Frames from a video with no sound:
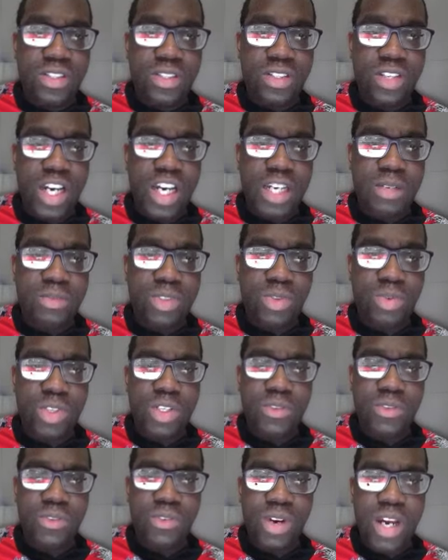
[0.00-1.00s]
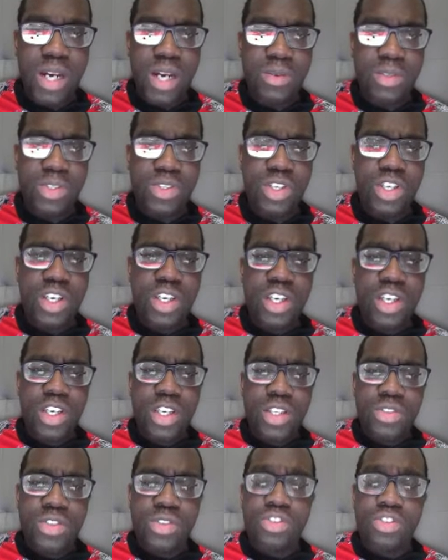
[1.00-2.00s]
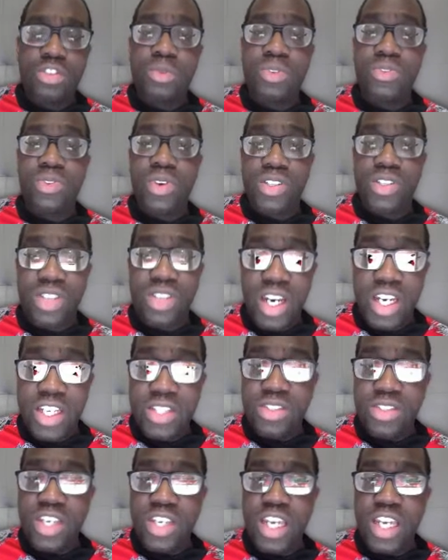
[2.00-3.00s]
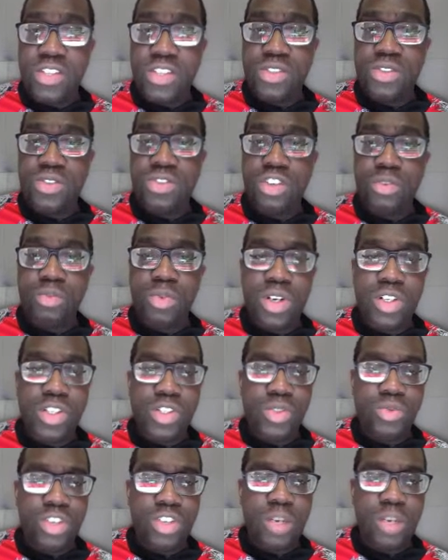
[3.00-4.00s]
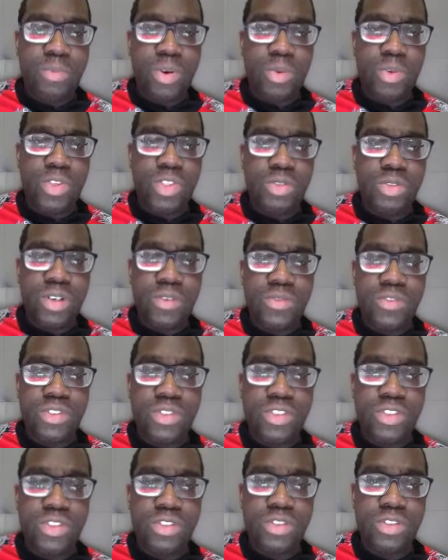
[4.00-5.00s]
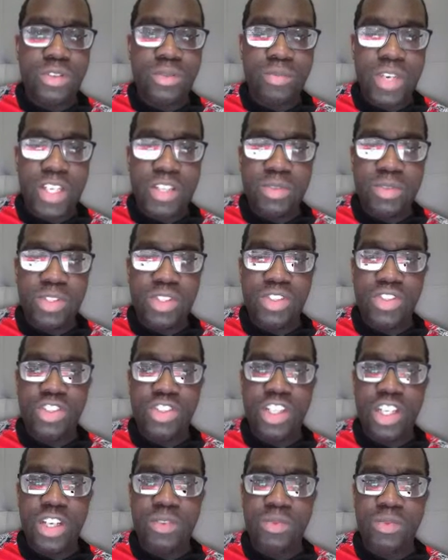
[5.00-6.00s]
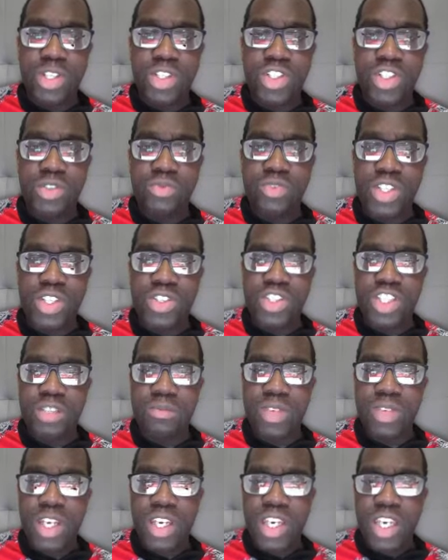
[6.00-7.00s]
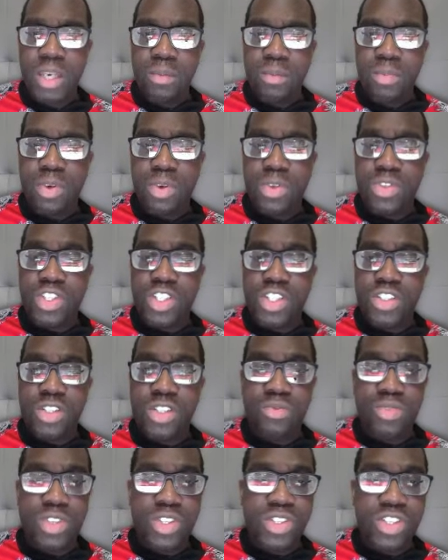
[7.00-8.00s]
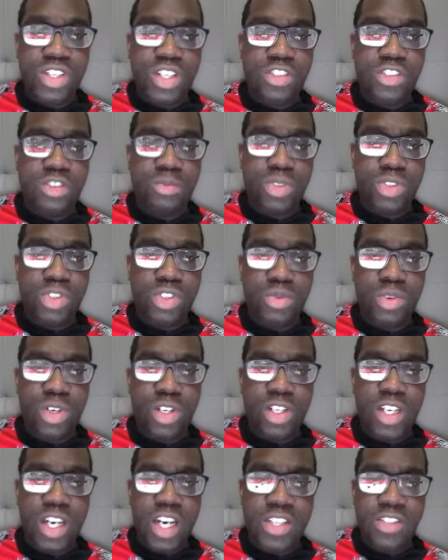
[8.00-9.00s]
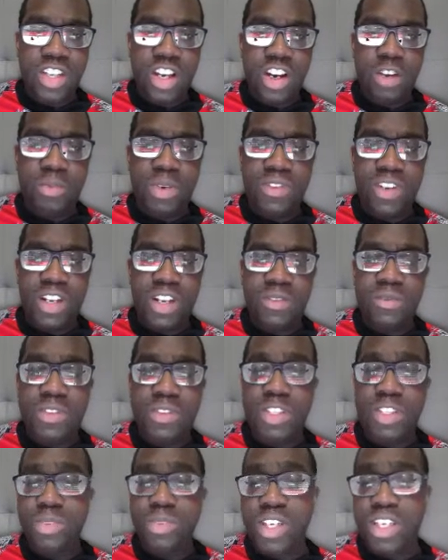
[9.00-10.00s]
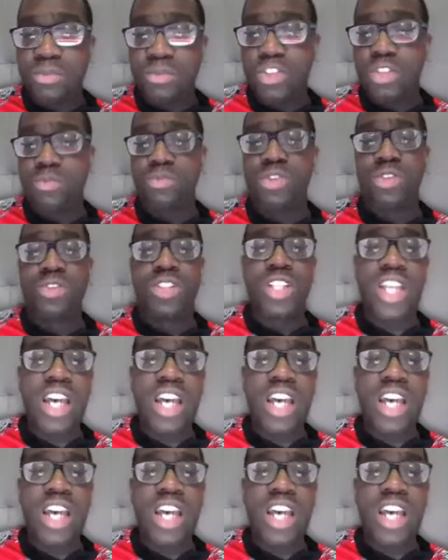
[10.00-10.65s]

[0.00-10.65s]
times 24 hours. So it's going to be very tight. Edison has done one as real, but we still have to, to make a decision if we should risk him because it is a risk a little bit too early. I doubt be available for me to pick him tomorrow. And that,